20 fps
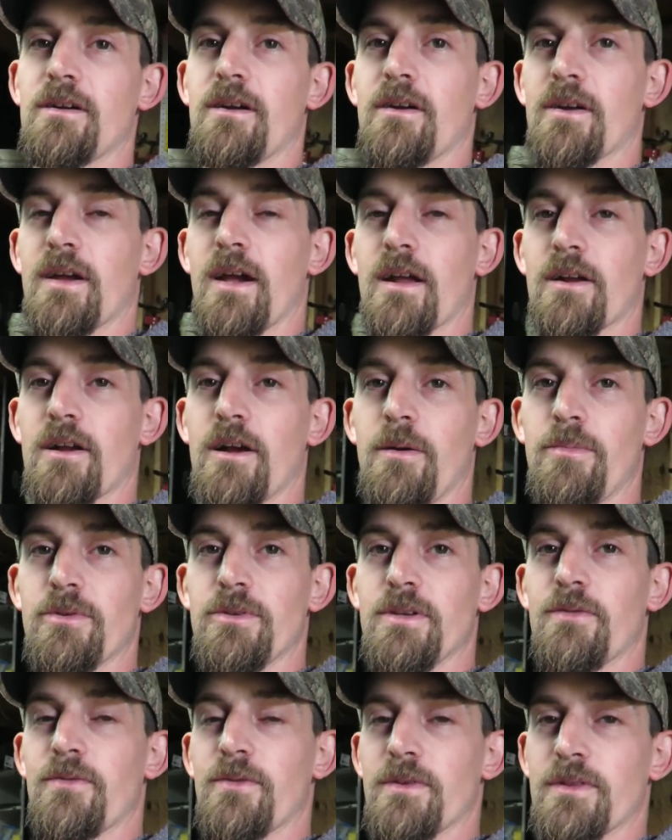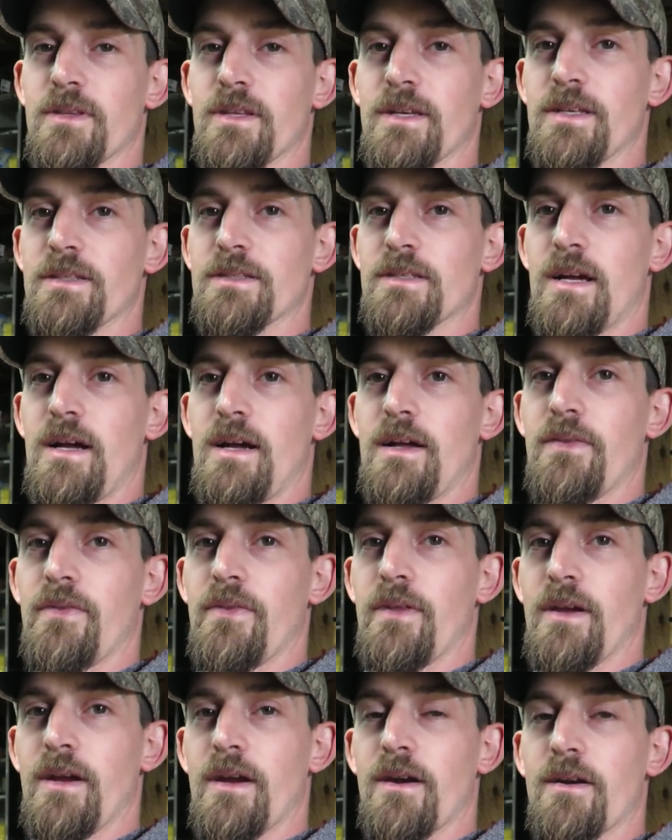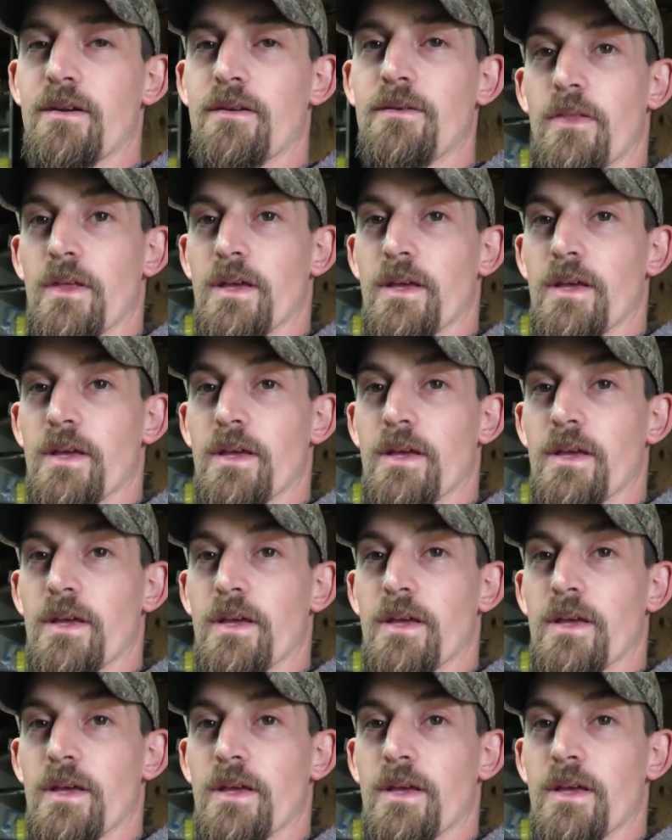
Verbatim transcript: Uh, got a couple different things on there.